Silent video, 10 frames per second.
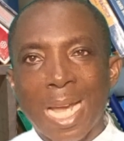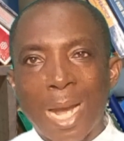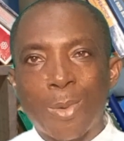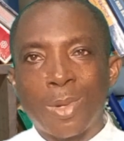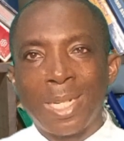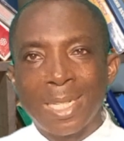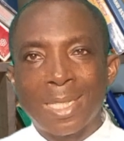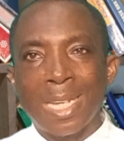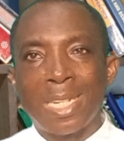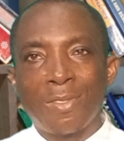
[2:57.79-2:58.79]
I will
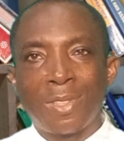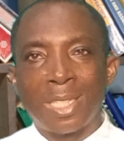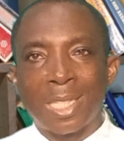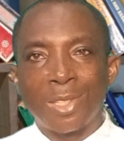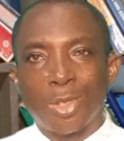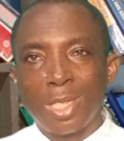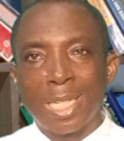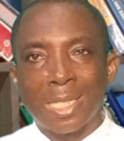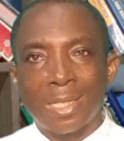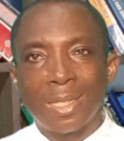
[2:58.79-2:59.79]
later give detail. Don't
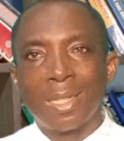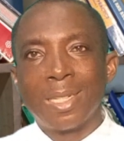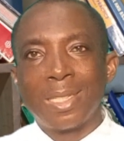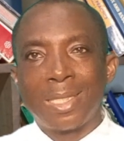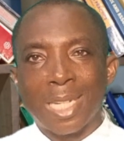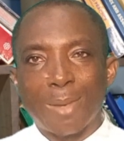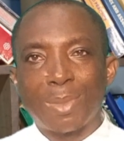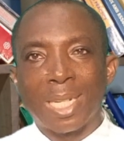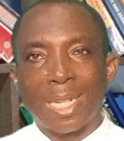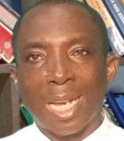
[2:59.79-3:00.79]
just
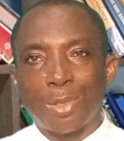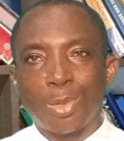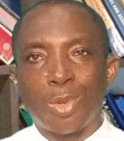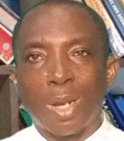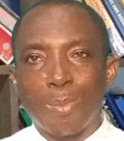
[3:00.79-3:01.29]
jump the gun to go